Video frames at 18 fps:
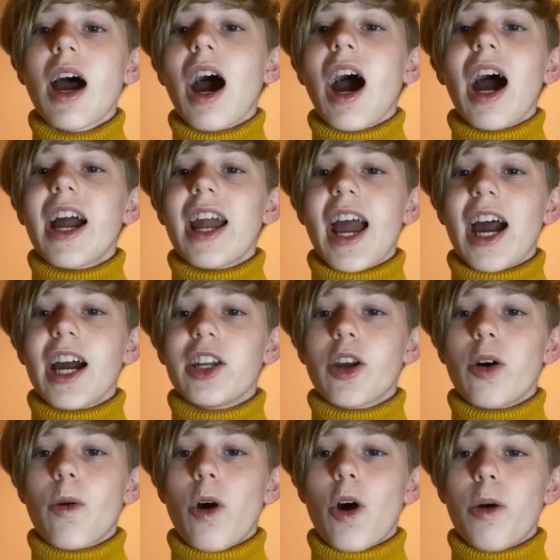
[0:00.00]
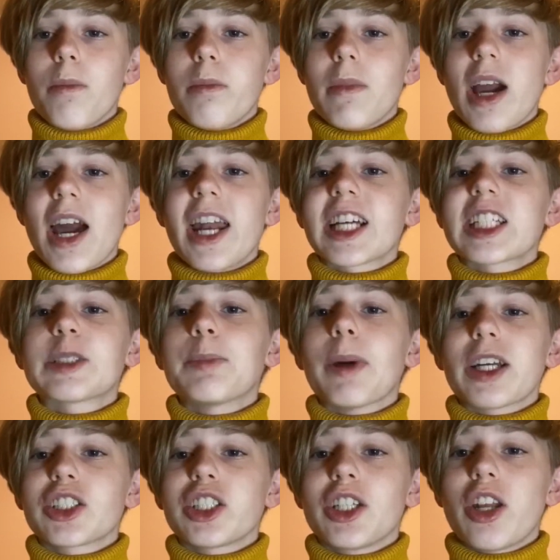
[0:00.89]
I had no home, and
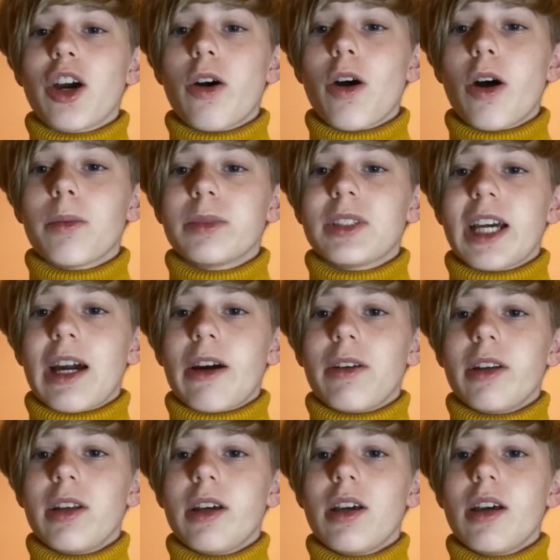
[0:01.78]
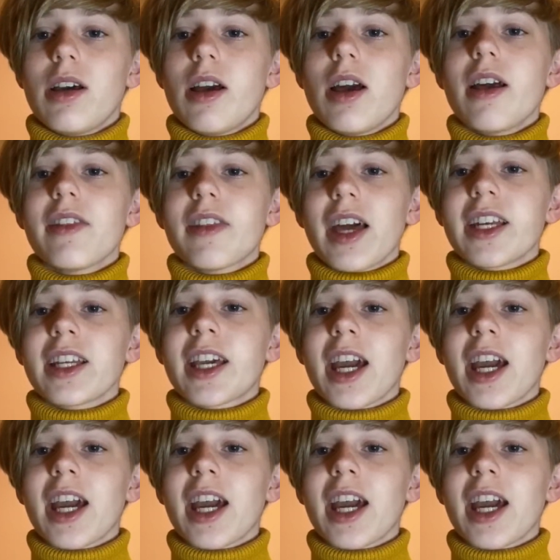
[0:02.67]
especially no hometown. Then